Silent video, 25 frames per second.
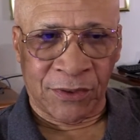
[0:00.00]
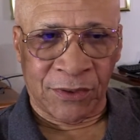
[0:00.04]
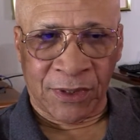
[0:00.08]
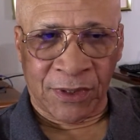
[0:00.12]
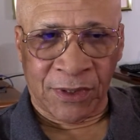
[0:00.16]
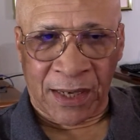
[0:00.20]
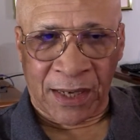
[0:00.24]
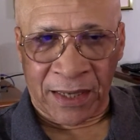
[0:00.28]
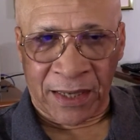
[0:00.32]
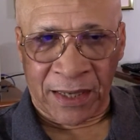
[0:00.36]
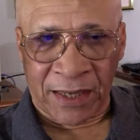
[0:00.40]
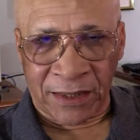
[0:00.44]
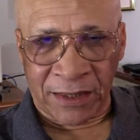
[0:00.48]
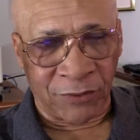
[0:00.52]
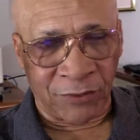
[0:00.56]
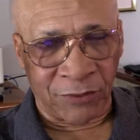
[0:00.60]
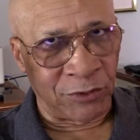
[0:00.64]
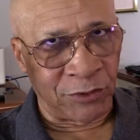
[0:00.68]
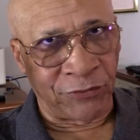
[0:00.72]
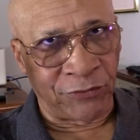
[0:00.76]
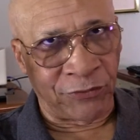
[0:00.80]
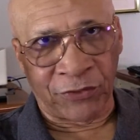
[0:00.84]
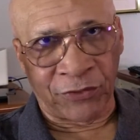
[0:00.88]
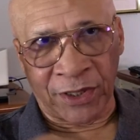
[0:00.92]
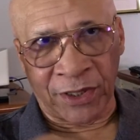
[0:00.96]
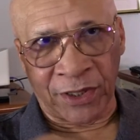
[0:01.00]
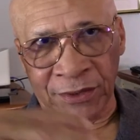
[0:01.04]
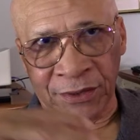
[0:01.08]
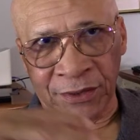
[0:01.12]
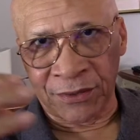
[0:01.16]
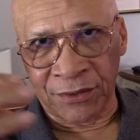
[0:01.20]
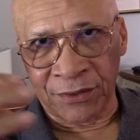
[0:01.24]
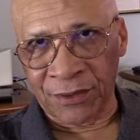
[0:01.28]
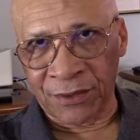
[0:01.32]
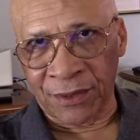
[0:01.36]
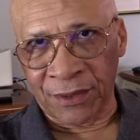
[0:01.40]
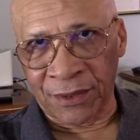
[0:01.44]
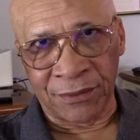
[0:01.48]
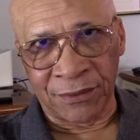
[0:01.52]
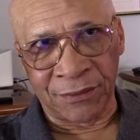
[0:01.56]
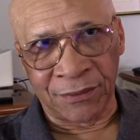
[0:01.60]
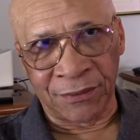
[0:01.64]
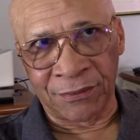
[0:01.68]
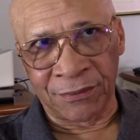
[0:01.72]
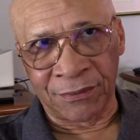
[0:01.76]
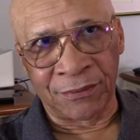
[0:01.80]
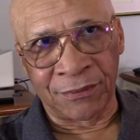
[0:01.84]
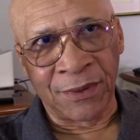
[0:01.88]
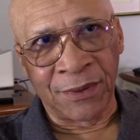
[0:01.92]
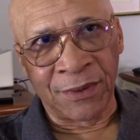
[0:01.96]
hiding with friends
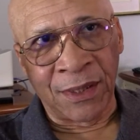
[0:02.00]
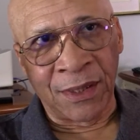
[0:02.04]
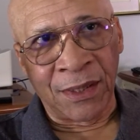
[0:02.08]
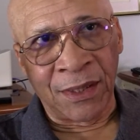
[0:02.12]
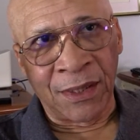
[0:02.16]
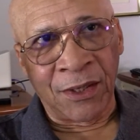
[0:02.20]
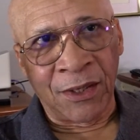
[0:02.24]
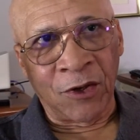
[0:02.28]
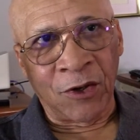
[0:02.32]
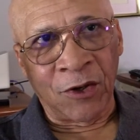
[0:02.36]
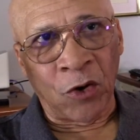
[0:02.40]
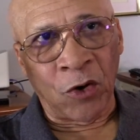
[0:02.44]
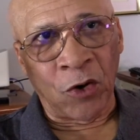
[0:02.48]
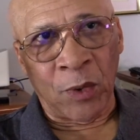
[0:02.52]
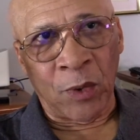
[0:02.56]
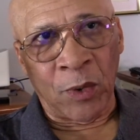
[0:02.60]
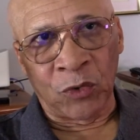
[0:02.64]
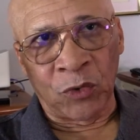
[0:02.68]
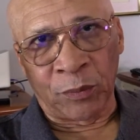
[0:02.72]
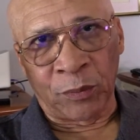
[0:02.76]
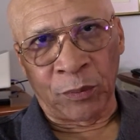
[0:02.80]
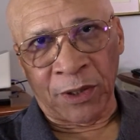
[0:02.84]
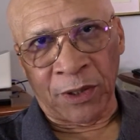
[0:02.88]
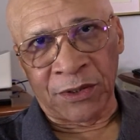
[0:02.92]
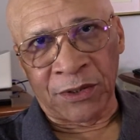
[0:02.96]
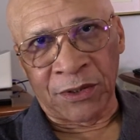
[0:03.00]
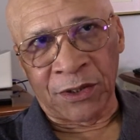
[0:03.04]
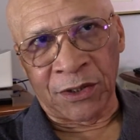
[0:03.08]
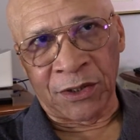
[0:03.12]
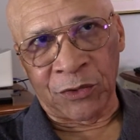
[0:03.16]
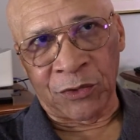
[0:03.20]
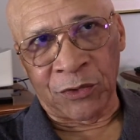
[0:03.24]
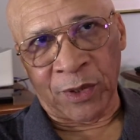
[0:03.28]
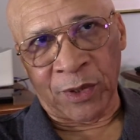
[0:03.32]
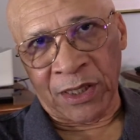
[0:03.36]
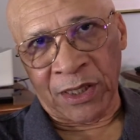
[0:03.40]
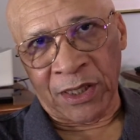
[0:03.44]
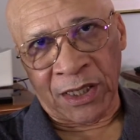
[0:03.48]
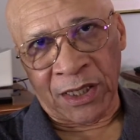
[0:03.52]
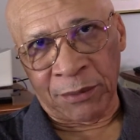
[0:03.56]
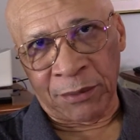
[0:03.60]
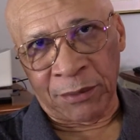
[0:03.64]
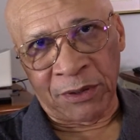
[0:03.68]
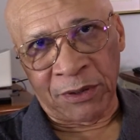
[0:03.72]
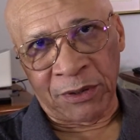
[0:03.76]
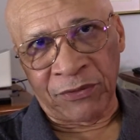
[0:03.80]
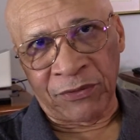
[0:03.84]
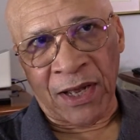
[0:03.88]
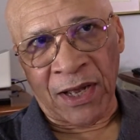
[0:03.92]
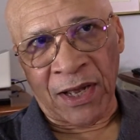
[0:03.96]
and going to places where they can't be
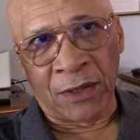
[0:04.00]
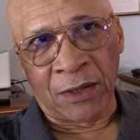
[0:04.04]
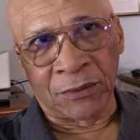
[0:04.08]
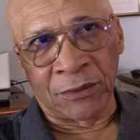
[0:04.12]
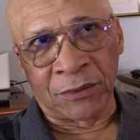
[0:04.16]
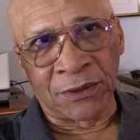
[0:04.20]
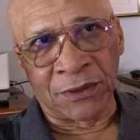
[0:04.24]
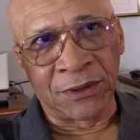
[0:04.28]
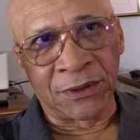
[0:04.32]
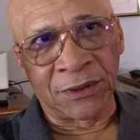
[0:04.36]
found.